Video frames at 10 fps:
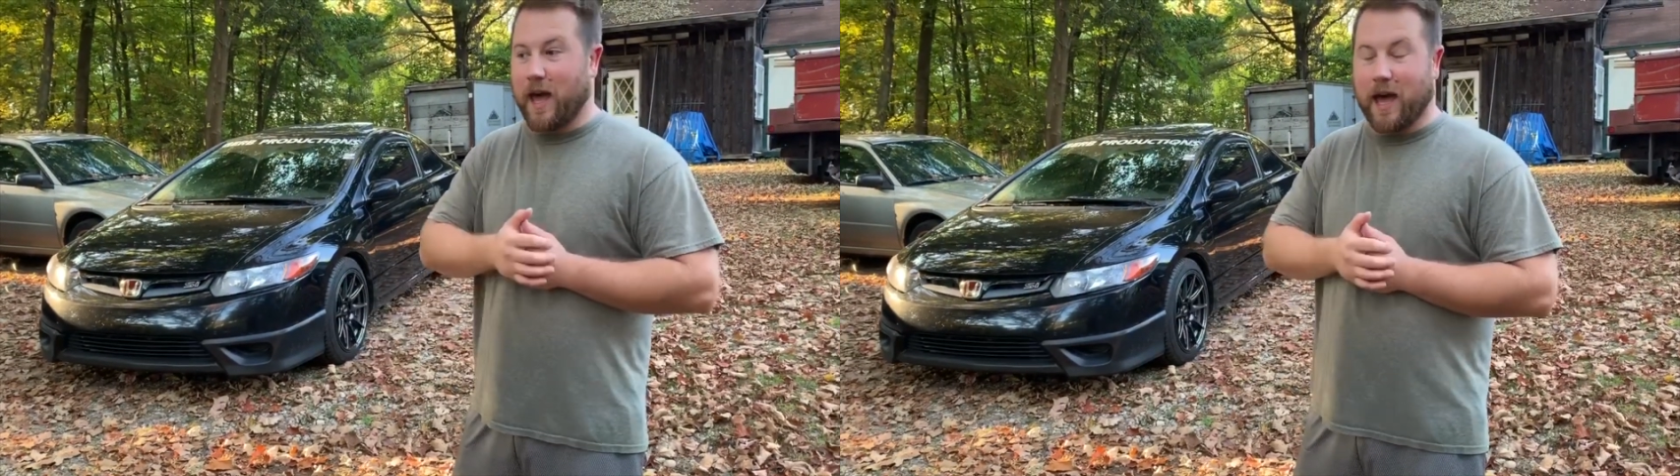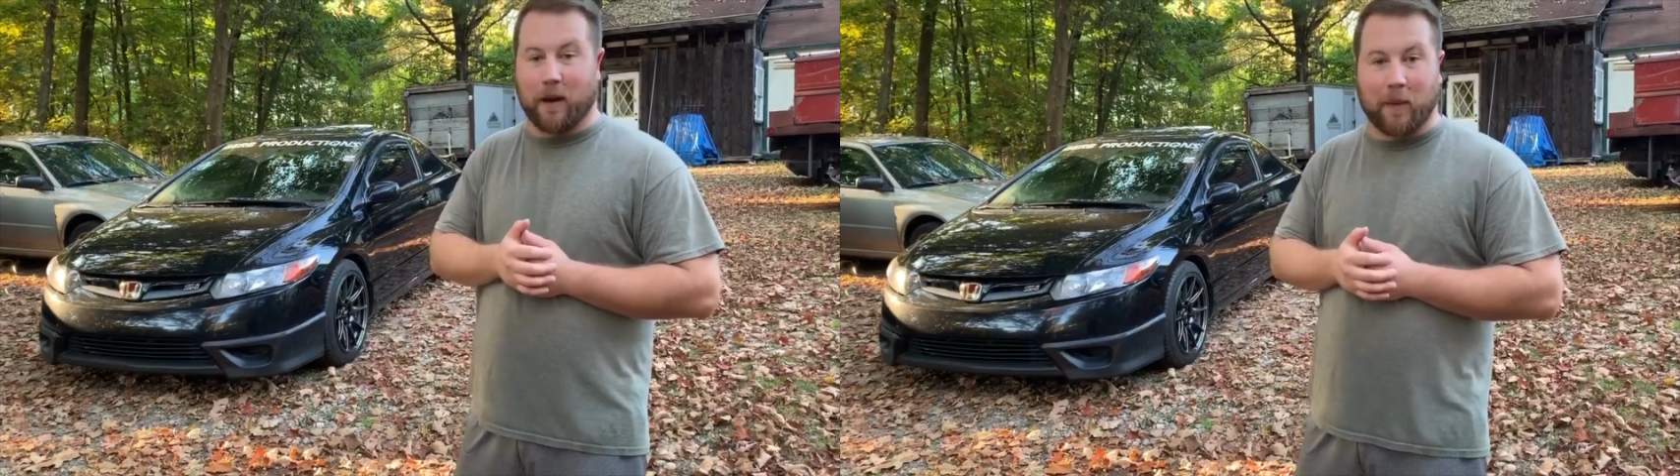
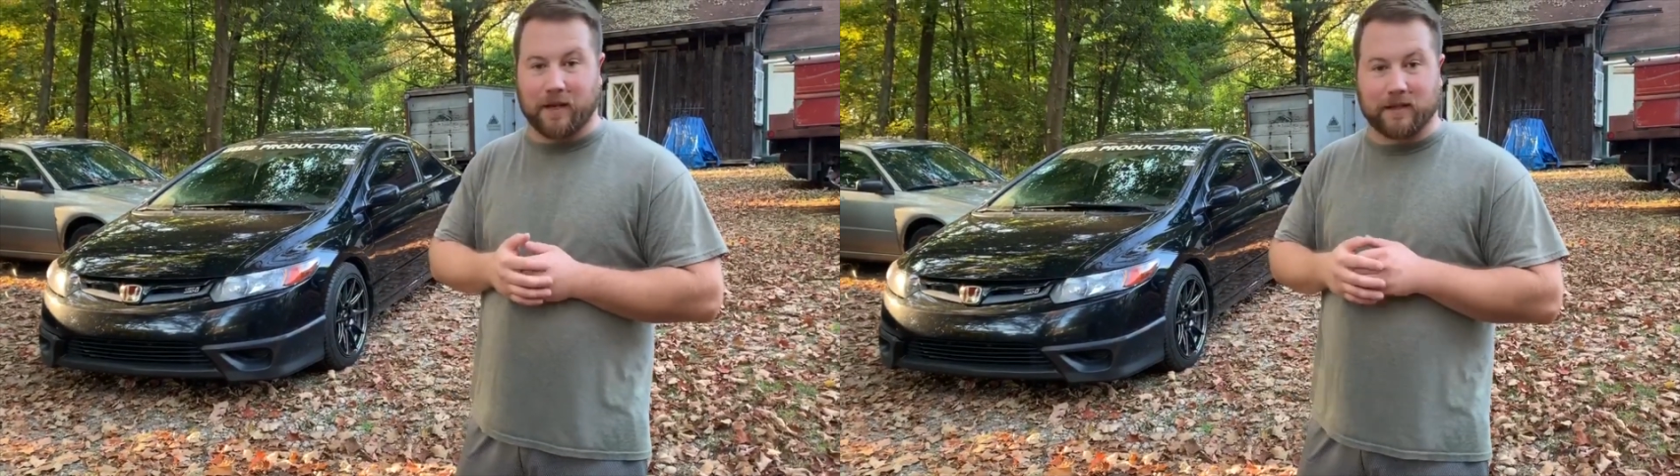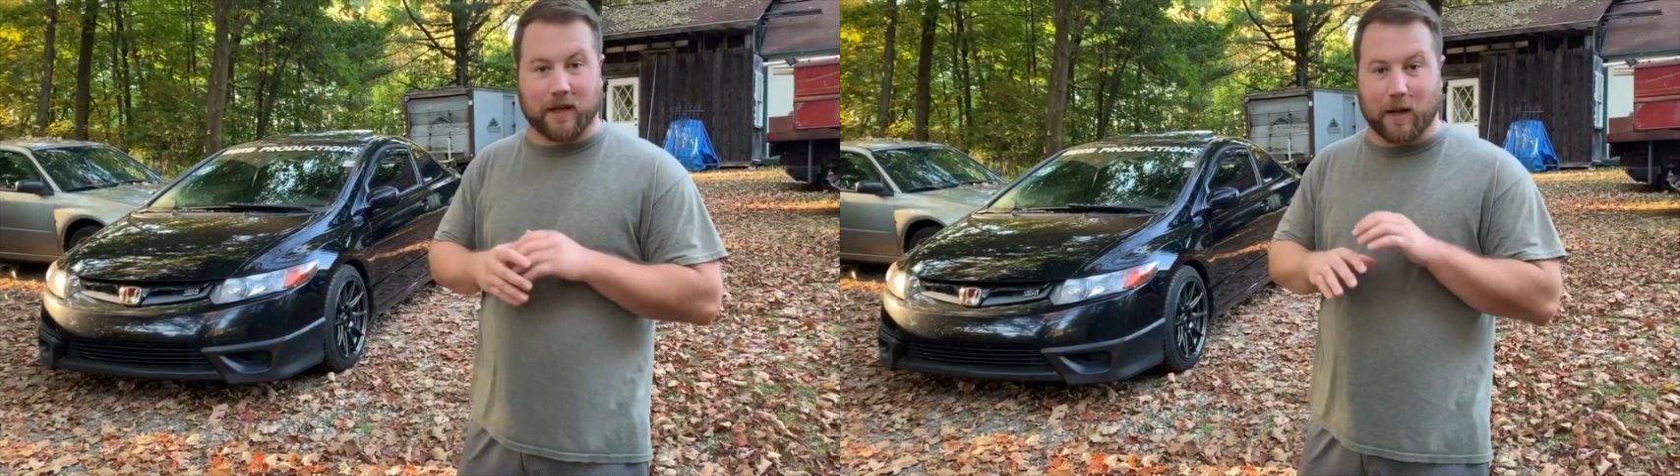And my
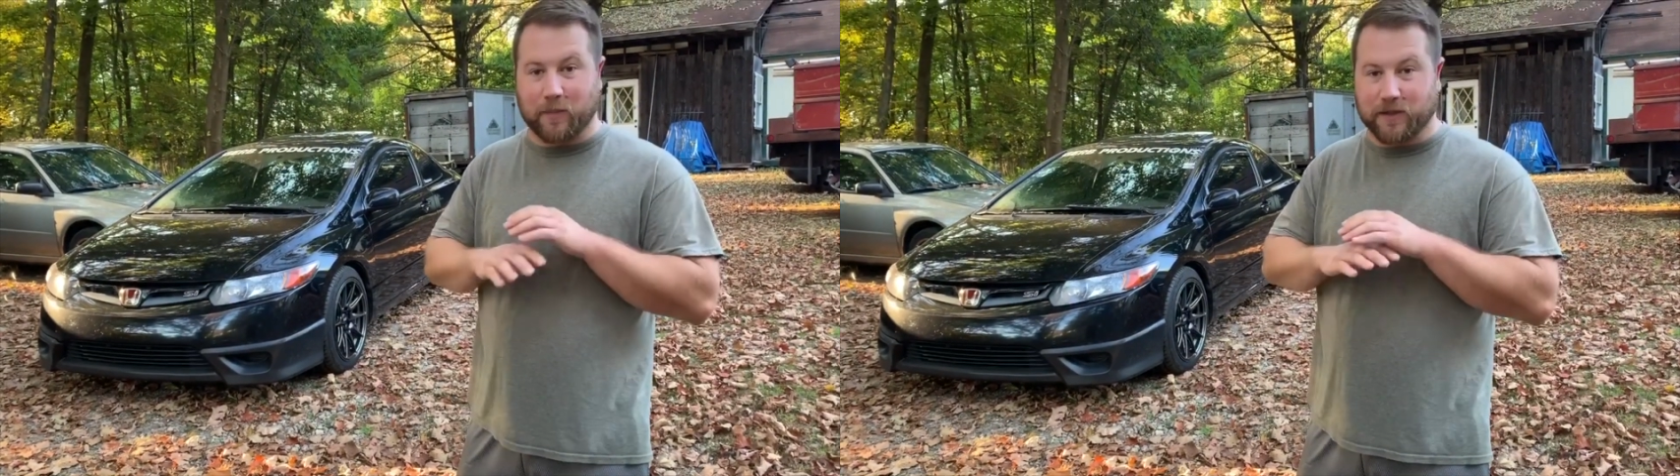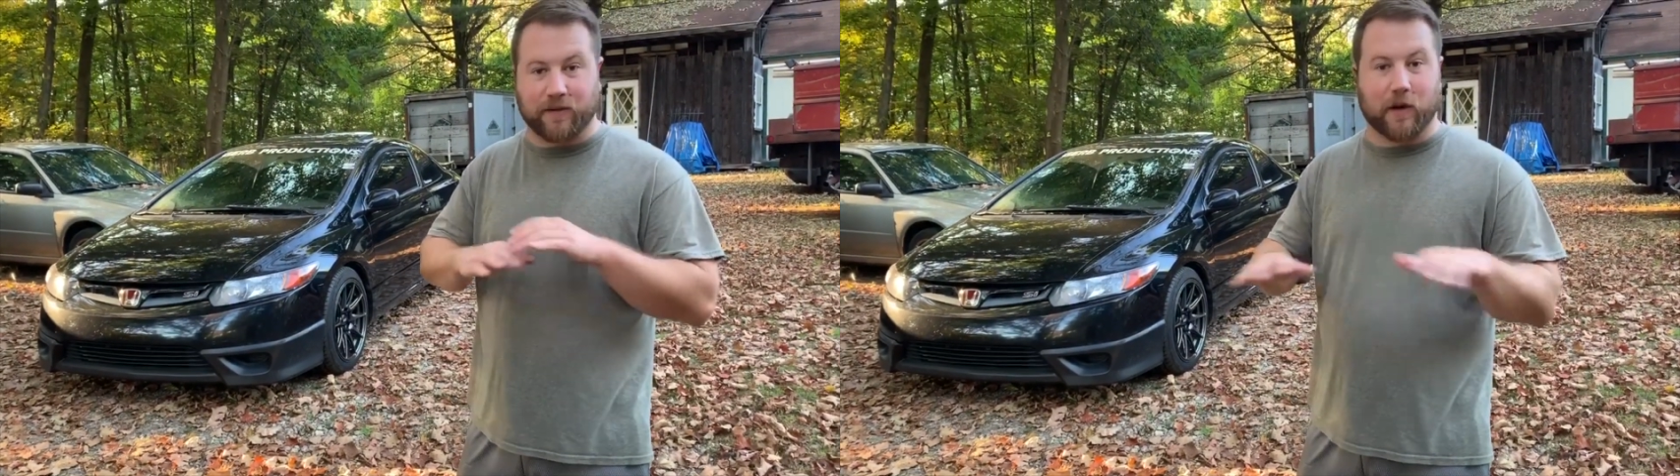
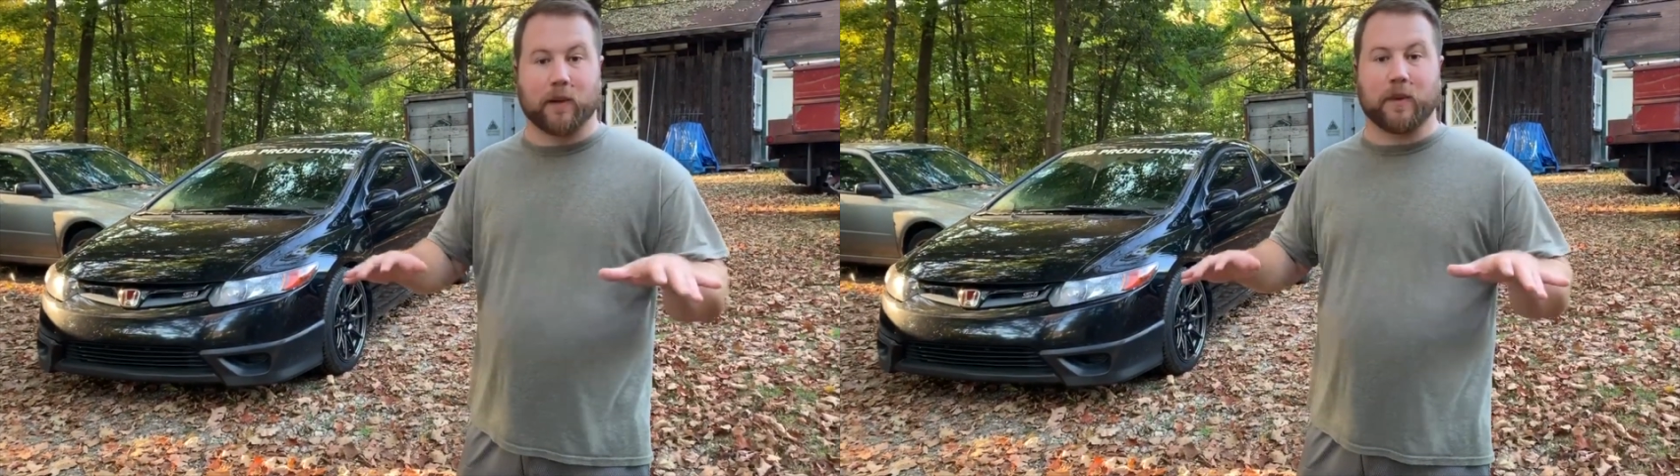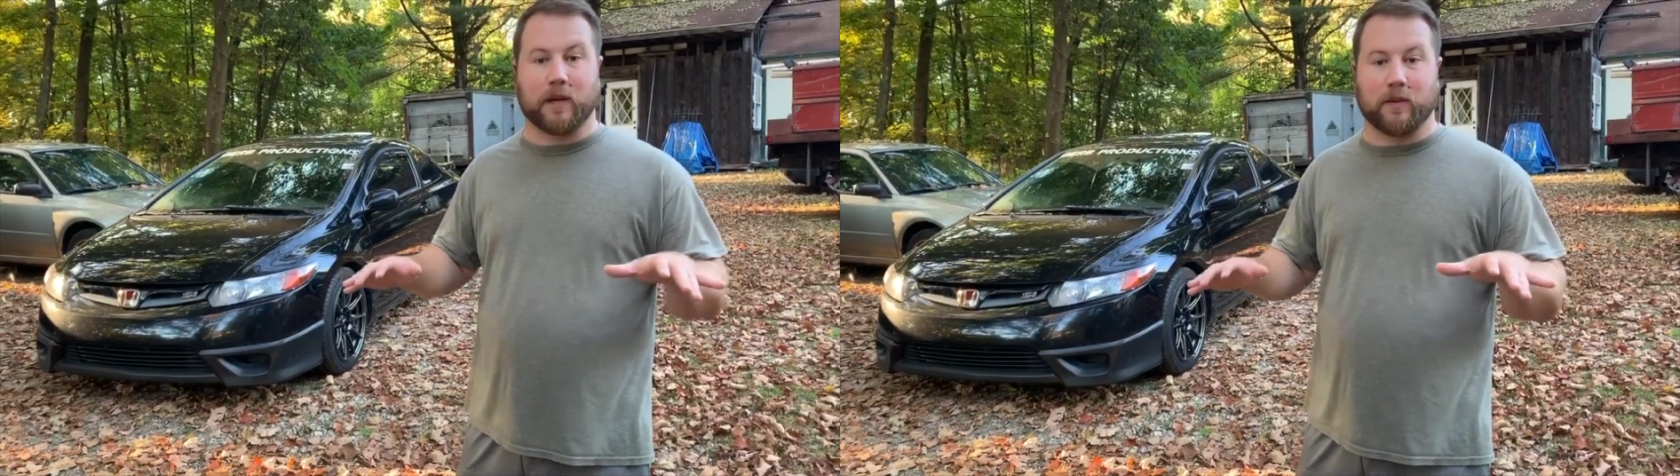setup is
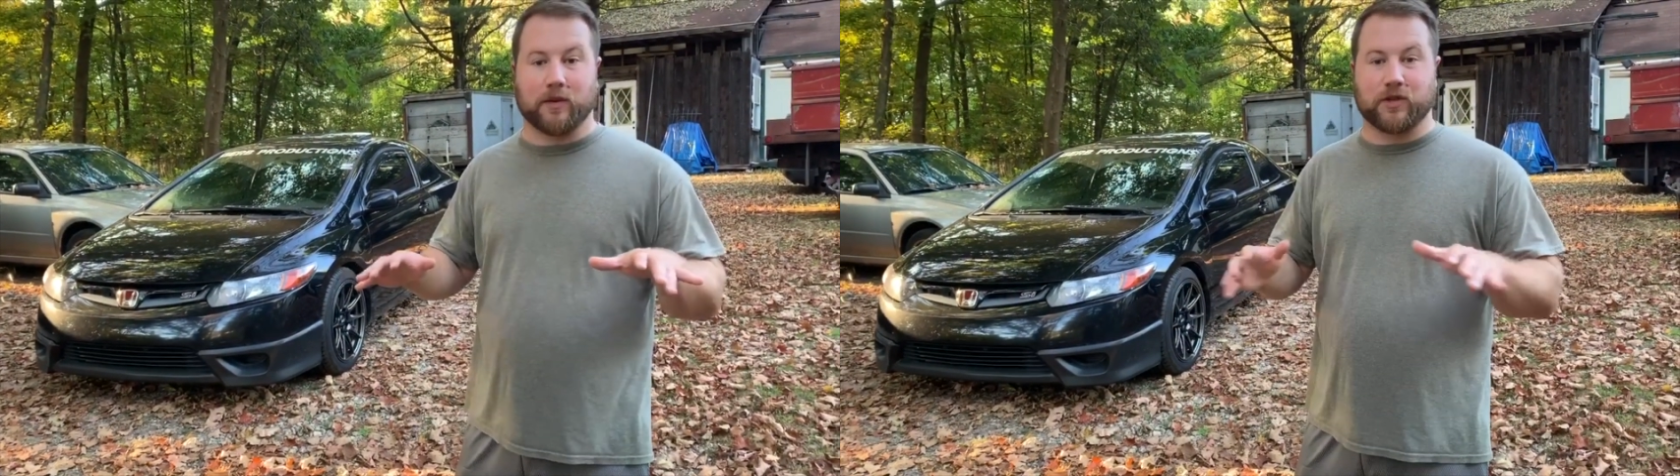very minimal.